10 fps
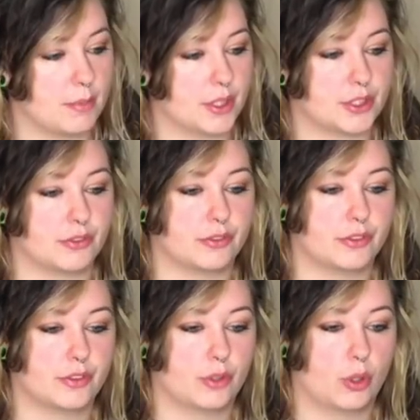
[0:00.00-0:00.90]
a bunch of
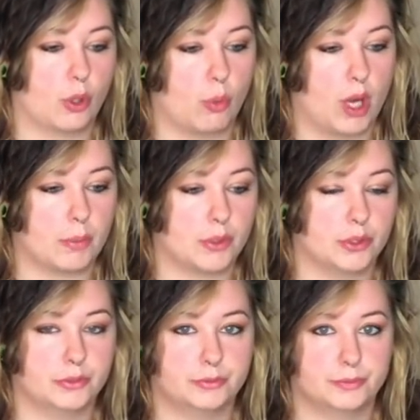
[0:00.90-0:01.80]
a
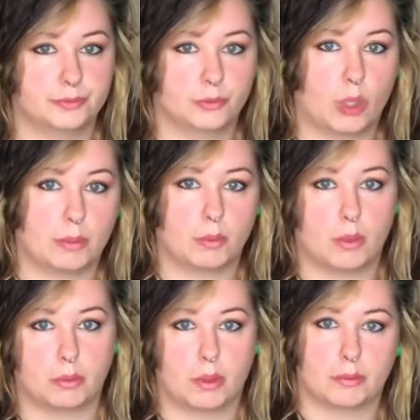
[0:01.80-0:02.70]
wobble, wobble,
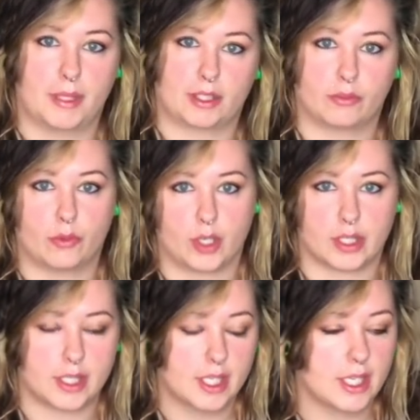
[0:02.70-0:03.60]
wobble, wobble back and
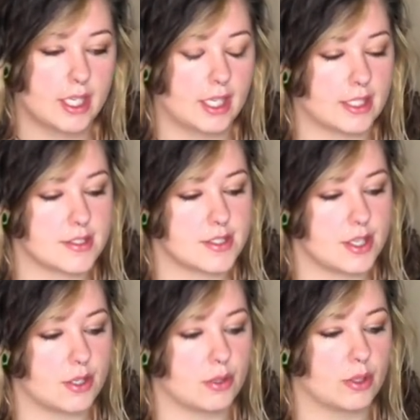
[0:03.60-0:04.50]
forth. And
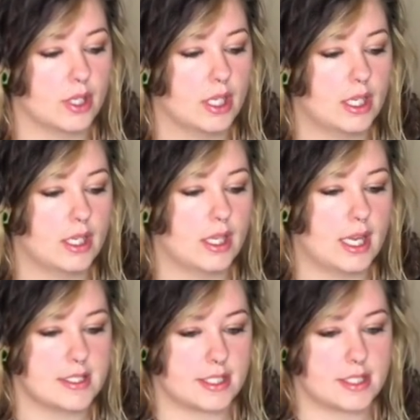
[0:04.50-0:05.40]
so
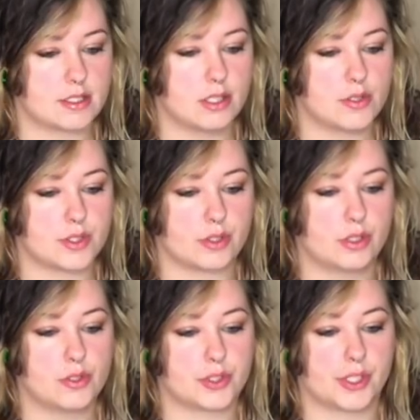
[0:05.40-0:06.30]
as it gets closer and
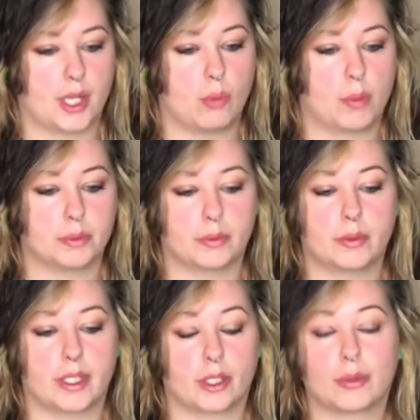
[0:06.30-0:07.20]
closer, that wobble
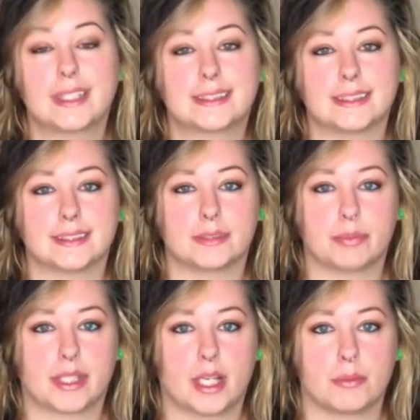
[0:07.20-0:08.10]
increases and
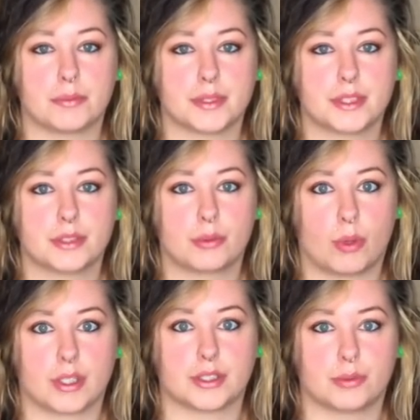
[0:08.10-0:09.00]
becomes
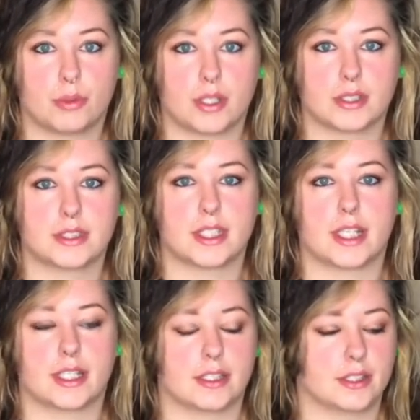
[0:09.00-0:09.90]
worse and worse,
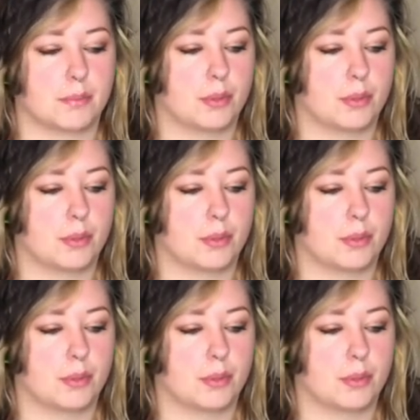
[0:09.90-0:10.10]
and the